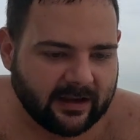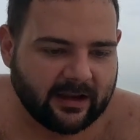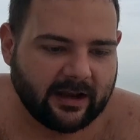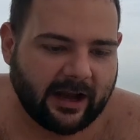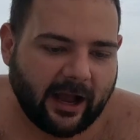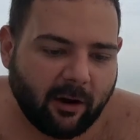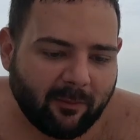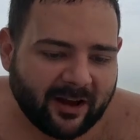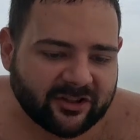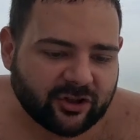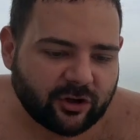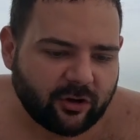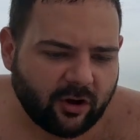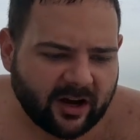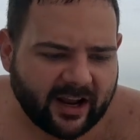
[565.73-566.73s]
How
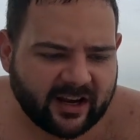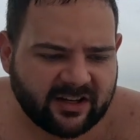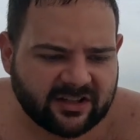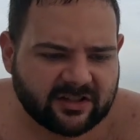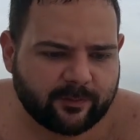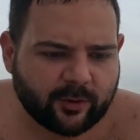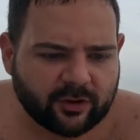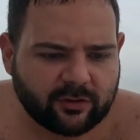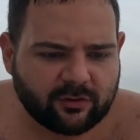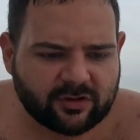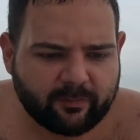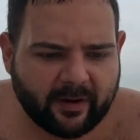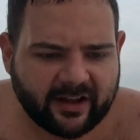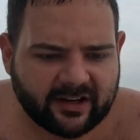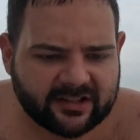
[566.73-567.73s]
much chlorine is
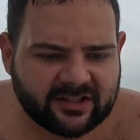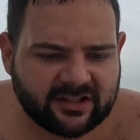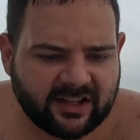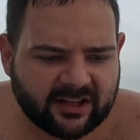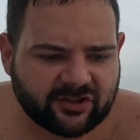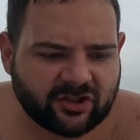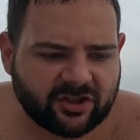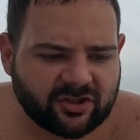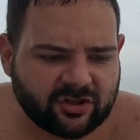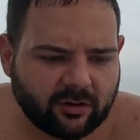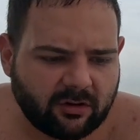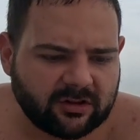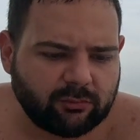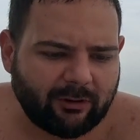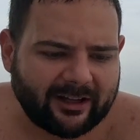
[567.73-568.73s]
produced by residential
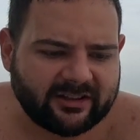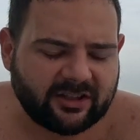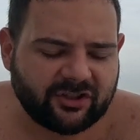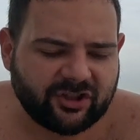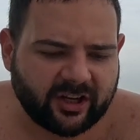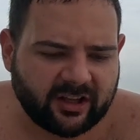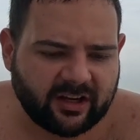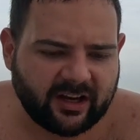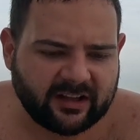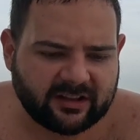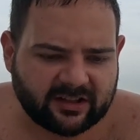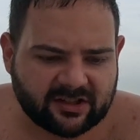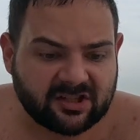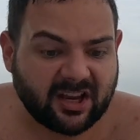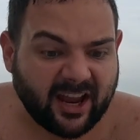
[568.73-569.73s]
saltwater
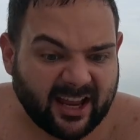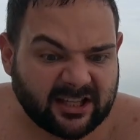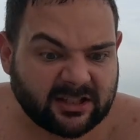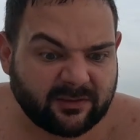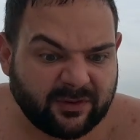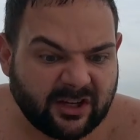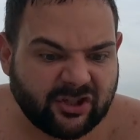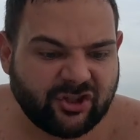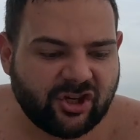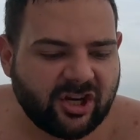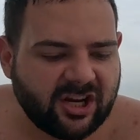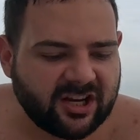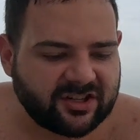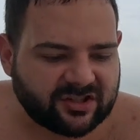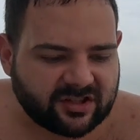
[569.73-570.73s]
generators,
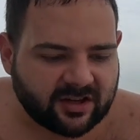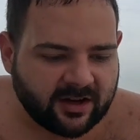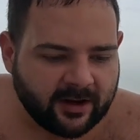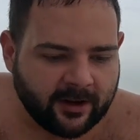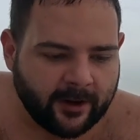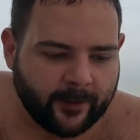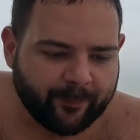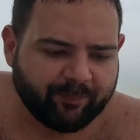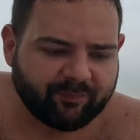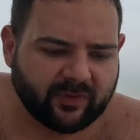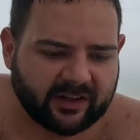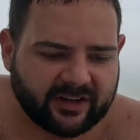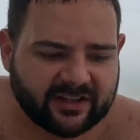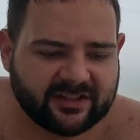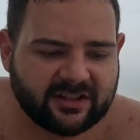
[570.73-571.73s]
SVGs?
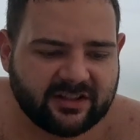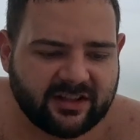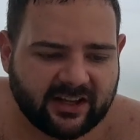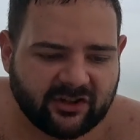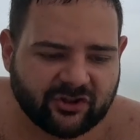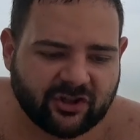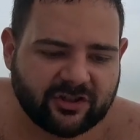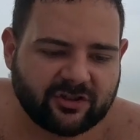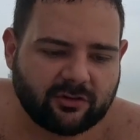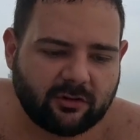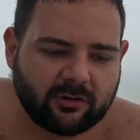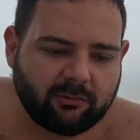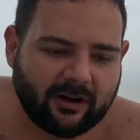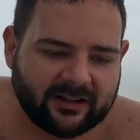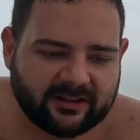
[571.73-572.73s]
Residential
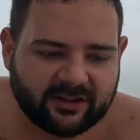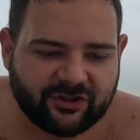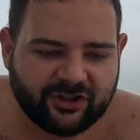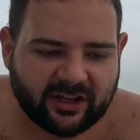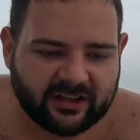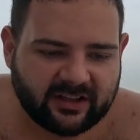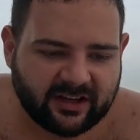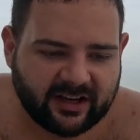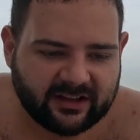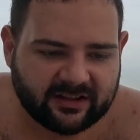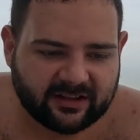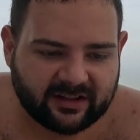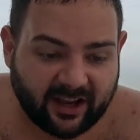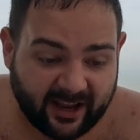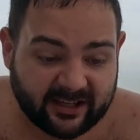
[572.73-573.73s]
saltwater
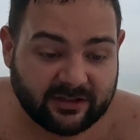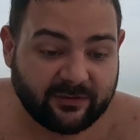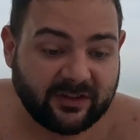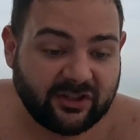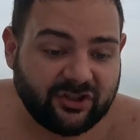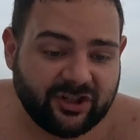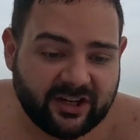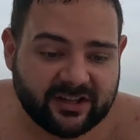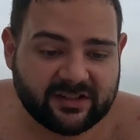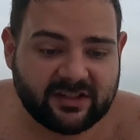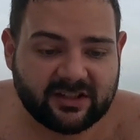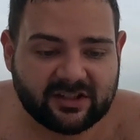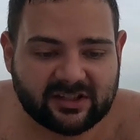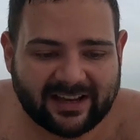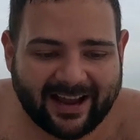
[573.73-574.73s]
generator SVGs
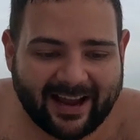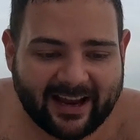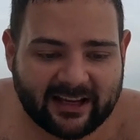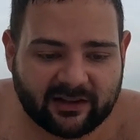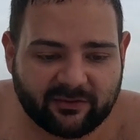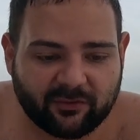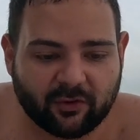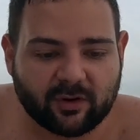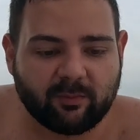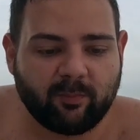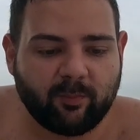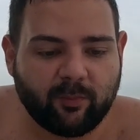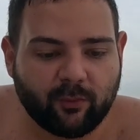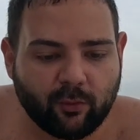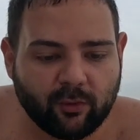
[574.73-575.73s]
designed for
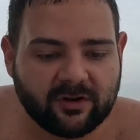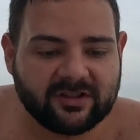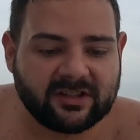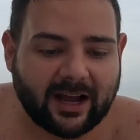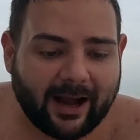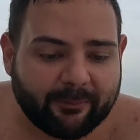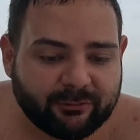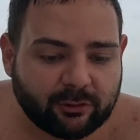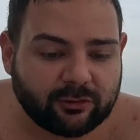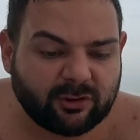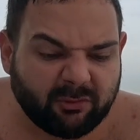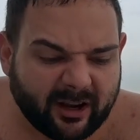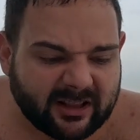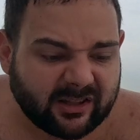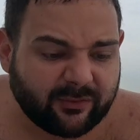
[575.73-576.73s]
pools up to
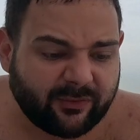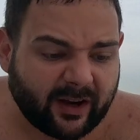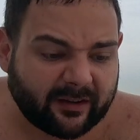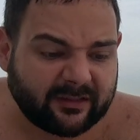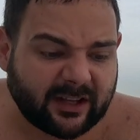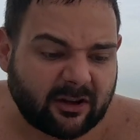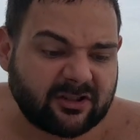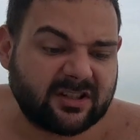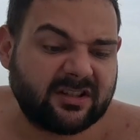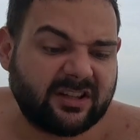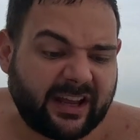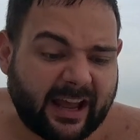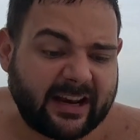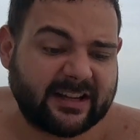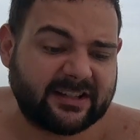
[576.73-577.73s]
25,000
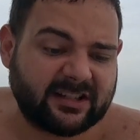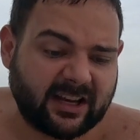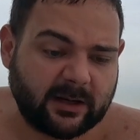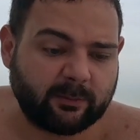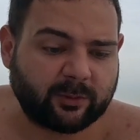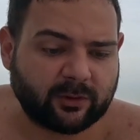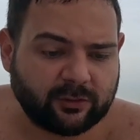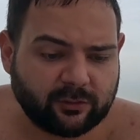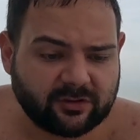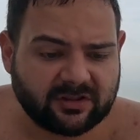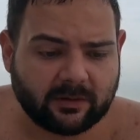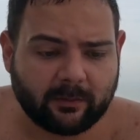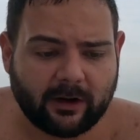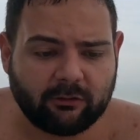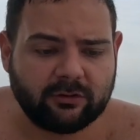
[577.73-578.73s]
gallons can produce
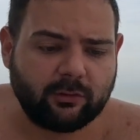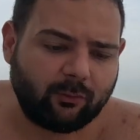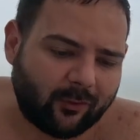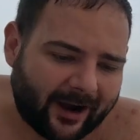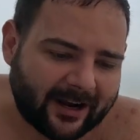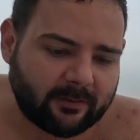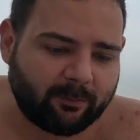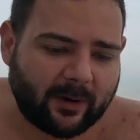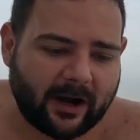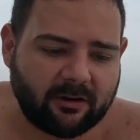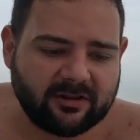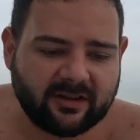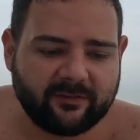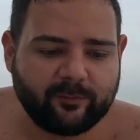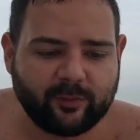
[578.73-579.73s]
about 1
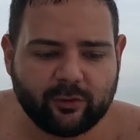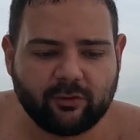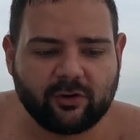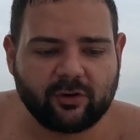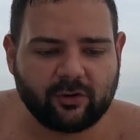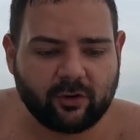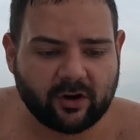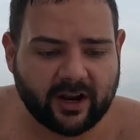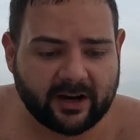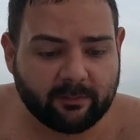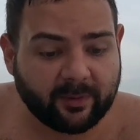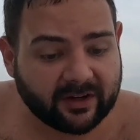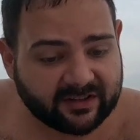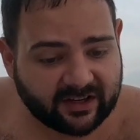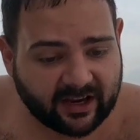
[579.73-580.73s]
pound of pure chlorine
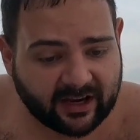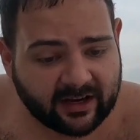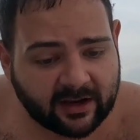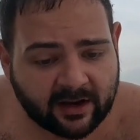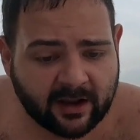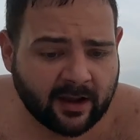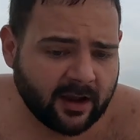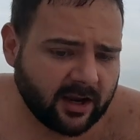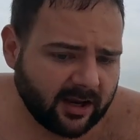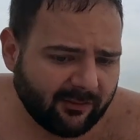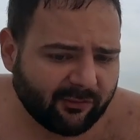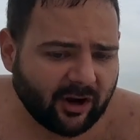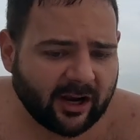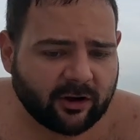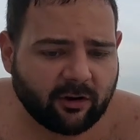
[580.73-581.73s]
per day
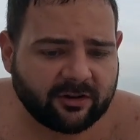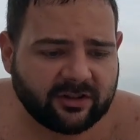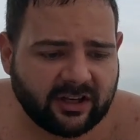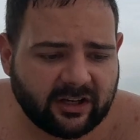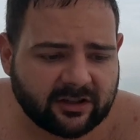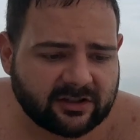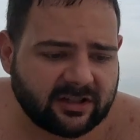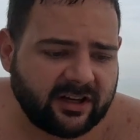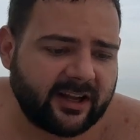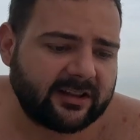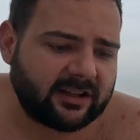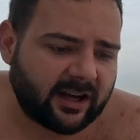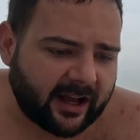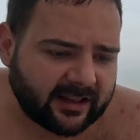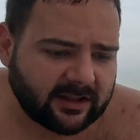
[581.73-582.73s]
if run continuously
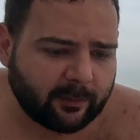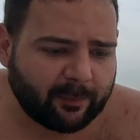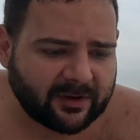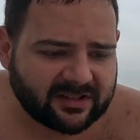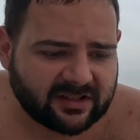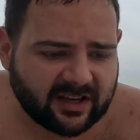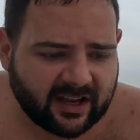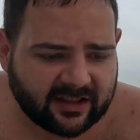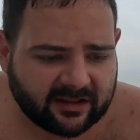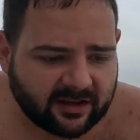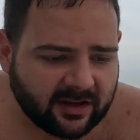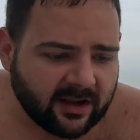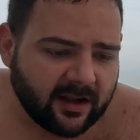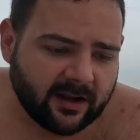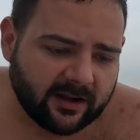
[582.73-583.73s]
at 100%.
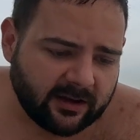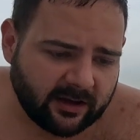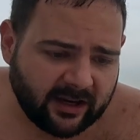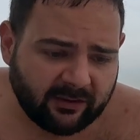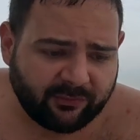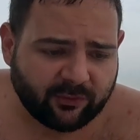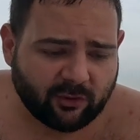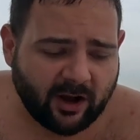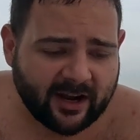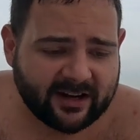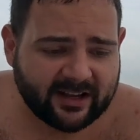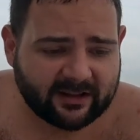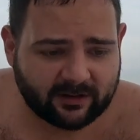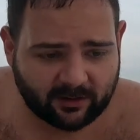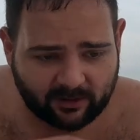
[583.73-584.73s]

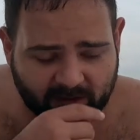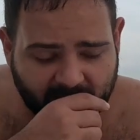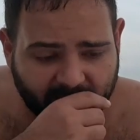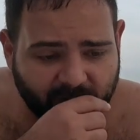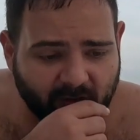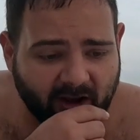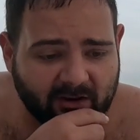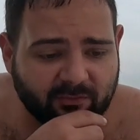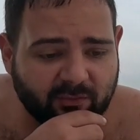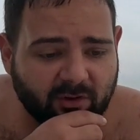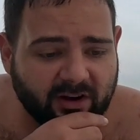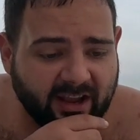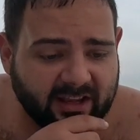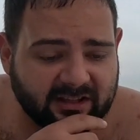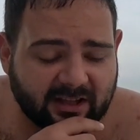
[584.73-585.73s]
If run
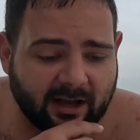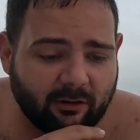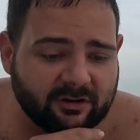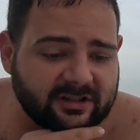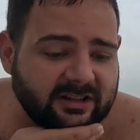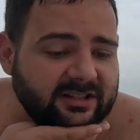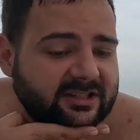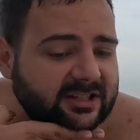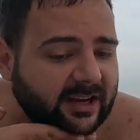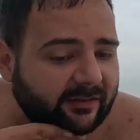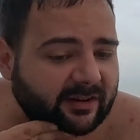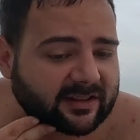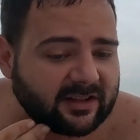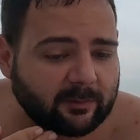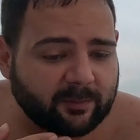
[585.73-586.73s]
for 8 hours at
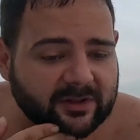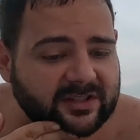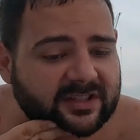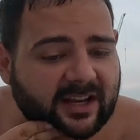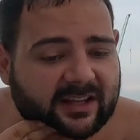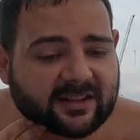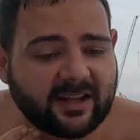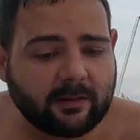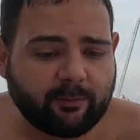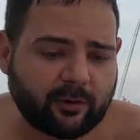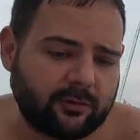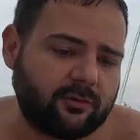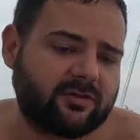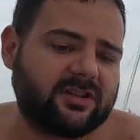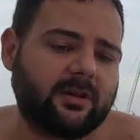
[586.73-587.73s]
70%, they
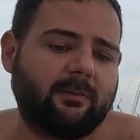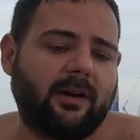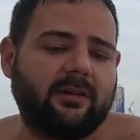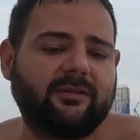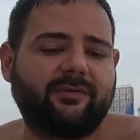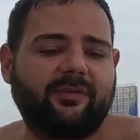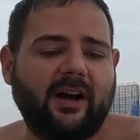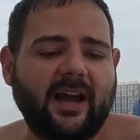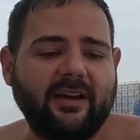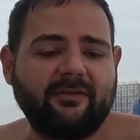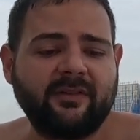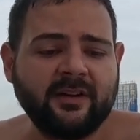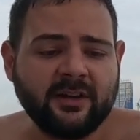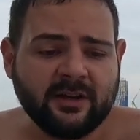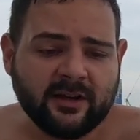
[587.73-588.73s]
produce about
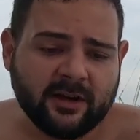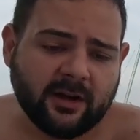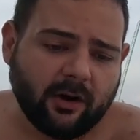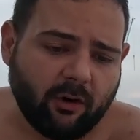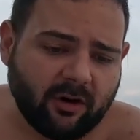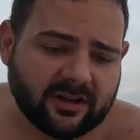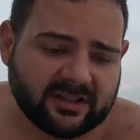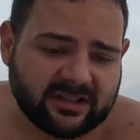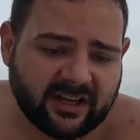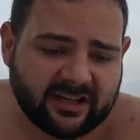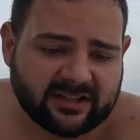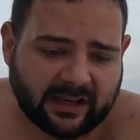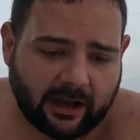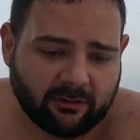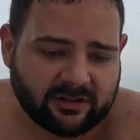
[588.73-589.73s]
5 or
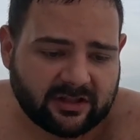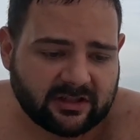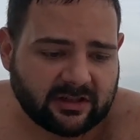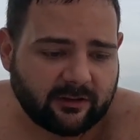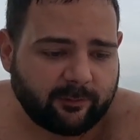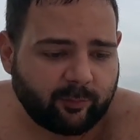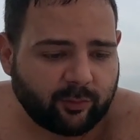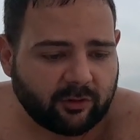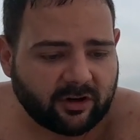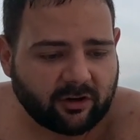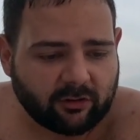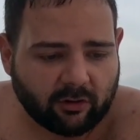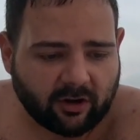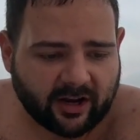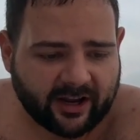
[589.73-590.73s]
6 ounces of pure
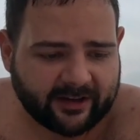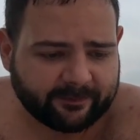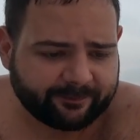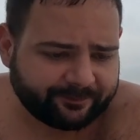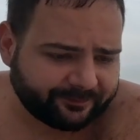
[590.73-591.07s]
chlorine.